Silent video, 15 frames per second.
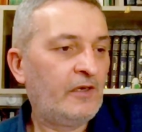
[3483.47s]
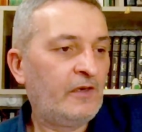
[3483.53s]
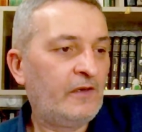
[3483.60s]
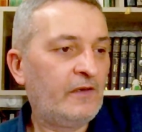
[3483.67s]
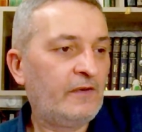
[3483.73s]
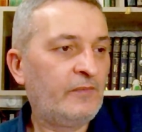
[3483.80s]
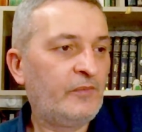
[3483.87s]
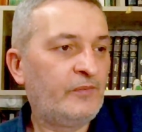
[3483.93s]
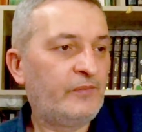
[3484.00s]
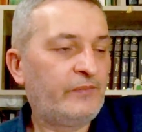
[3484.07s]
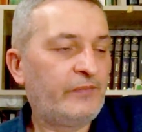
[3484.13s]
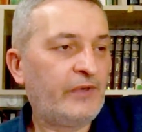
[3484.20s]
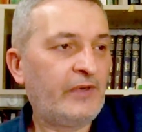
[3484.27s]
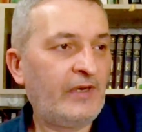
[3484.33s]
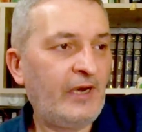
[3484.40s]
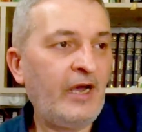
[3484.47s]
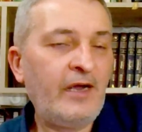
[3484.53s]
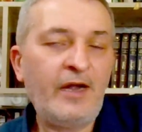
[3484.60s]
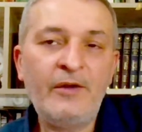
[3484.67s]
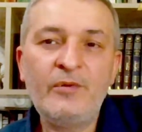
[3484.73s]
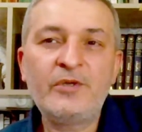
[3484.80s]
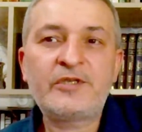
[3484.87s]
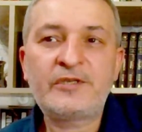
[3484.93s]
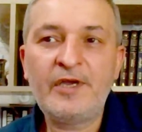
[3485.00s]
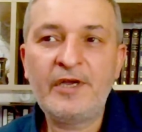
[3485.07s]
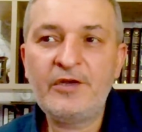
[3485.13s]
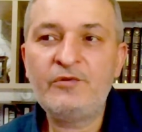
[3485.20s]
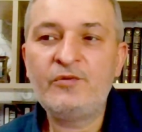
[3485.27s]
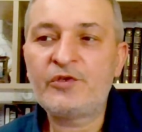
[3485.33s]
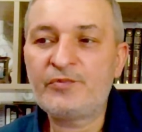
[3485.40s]
I will say
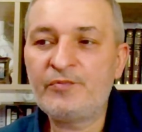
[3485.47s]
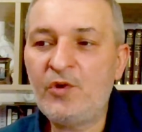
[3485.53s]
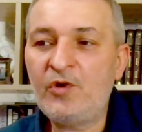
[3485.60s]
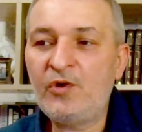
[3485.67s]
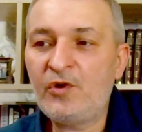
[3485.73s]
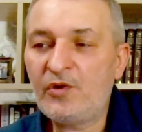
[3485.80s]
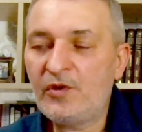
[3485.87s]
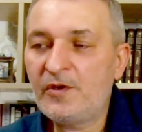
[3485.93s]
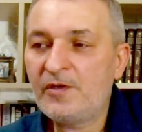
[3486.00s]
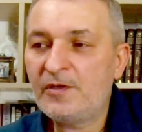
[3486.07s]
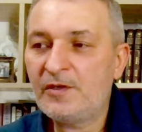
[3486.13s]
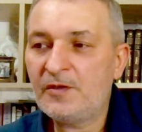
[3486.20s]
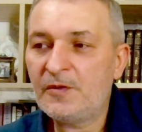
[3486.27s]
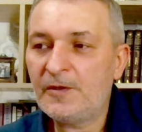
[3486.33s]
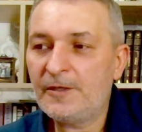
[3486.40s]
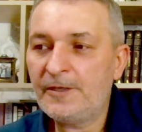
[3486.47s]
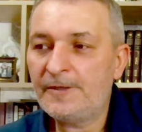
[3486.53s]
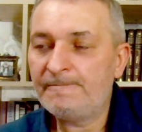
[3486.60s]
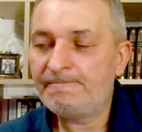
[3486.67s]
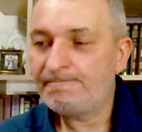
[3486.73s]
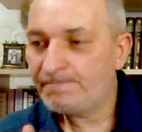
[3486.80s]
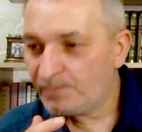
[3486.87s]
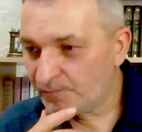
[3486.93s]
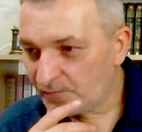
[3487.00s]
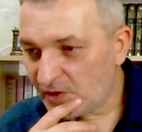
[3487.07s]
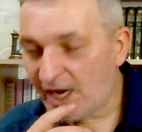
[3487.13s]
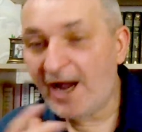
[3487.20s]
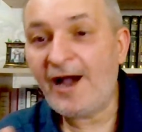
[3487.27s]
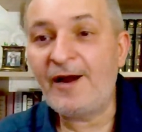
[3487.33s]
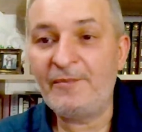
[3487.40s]
he was more
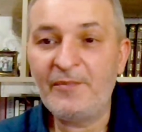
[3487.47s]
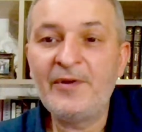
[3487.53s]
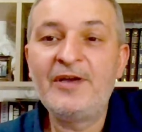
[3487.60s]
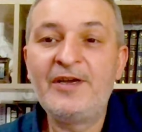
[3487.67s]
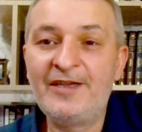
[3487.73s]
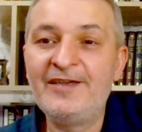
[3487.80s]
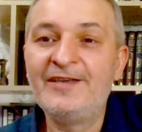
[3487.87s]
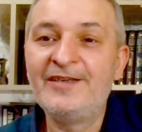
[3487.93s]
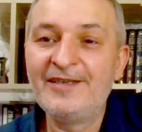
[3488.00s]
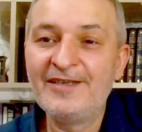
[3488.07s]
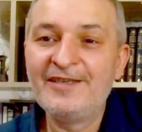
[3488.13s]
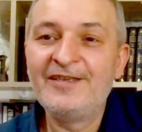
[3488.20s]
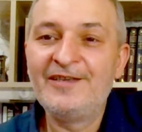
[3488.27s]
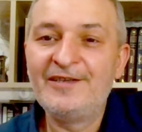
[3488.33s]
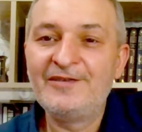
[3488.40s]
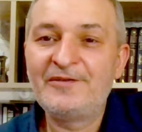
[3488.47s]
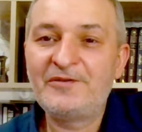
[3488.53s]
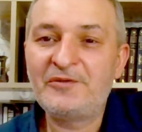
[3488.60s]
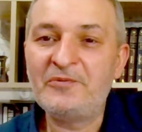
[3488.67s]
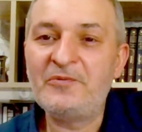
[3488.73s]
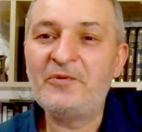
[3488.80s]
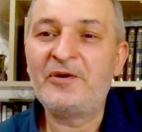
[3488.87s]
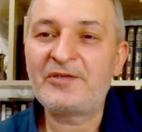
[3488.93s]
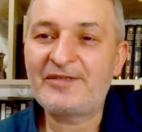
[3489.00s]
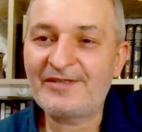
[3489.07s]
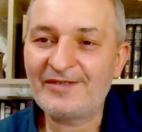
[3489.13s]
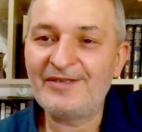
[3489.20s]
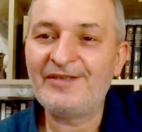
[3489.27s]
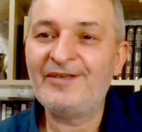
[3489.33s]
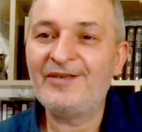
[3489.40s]
calm towards
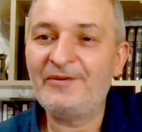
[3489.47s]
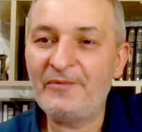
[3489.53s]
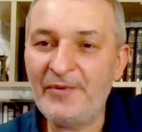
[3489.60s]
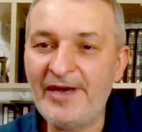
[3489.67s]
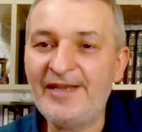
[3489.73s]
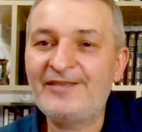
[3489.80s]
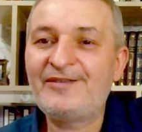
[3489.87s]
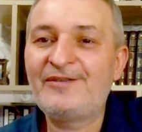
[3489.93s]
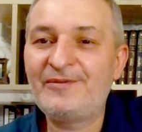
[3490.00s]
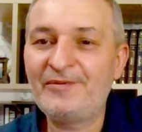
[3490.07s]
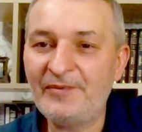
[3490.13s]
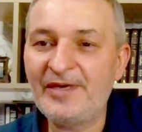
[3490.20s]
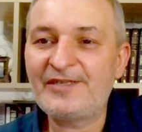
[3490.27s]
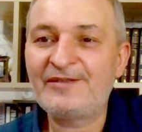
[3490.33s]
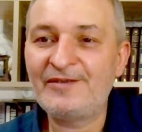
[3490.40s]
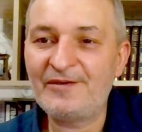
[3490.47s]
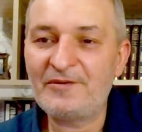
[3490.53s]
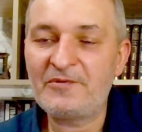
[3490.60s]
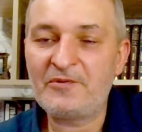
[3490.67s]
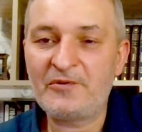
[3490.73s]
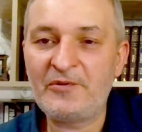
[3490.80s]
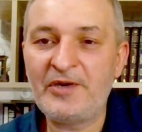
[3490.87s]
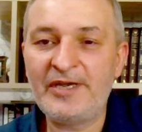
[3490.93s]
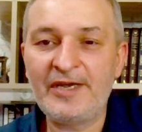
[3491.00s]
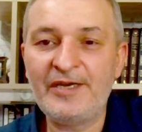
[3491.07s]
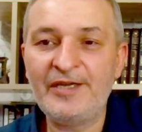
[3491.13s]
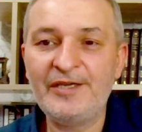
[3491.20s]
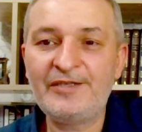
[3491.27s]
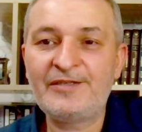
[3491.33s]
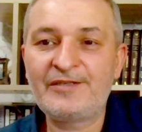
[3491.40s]
Western ruling
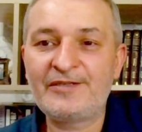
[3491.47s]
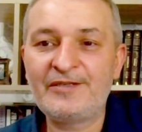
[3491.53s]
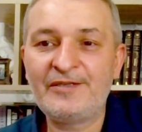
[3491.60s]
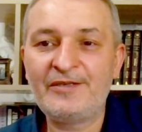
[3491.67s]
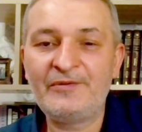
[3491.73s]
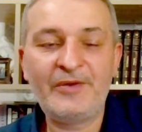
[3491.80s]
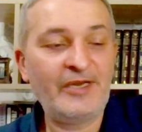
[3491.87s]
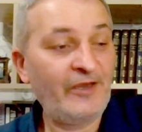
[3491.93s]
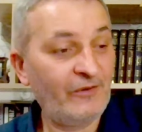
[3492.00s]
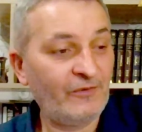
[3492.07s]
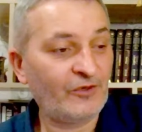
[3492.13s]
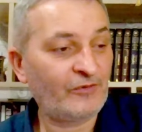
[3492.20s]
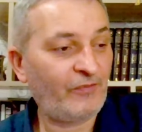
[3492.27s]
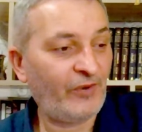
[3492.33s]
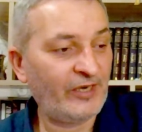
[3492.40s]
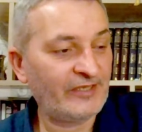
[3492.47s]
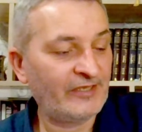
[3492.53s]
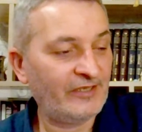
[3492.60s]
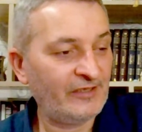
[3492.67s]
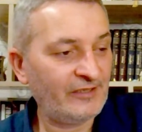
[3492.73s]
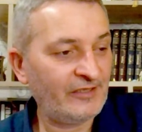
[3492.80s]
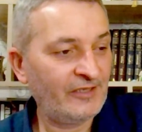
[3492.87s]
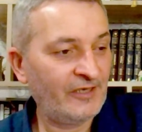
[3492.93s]
elites when he was president.